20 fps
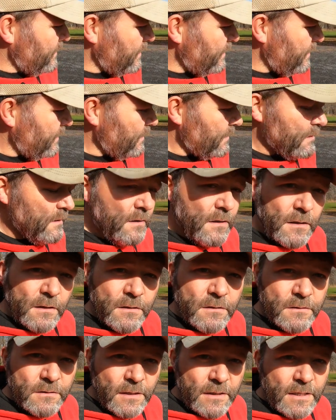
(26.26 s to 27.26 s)
And uh,
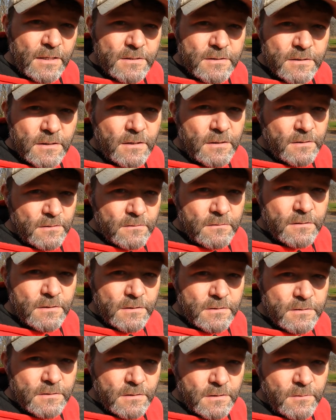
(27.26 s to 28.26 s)
like I said,
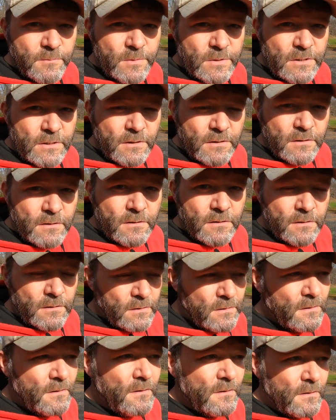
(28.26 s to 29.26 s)
it's gonna be
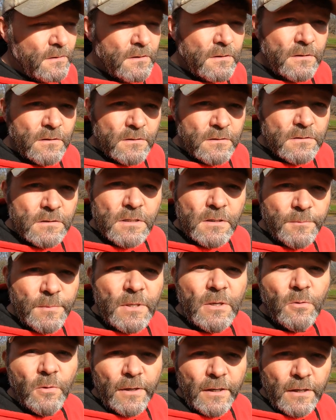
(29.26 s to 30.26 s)
it's gonna be
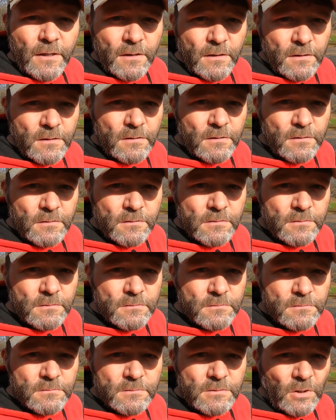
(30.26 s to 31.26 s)
quick.
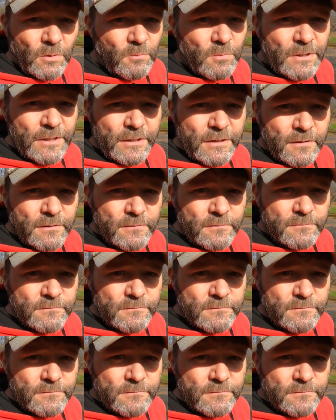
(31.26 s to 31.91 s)
Don't blink.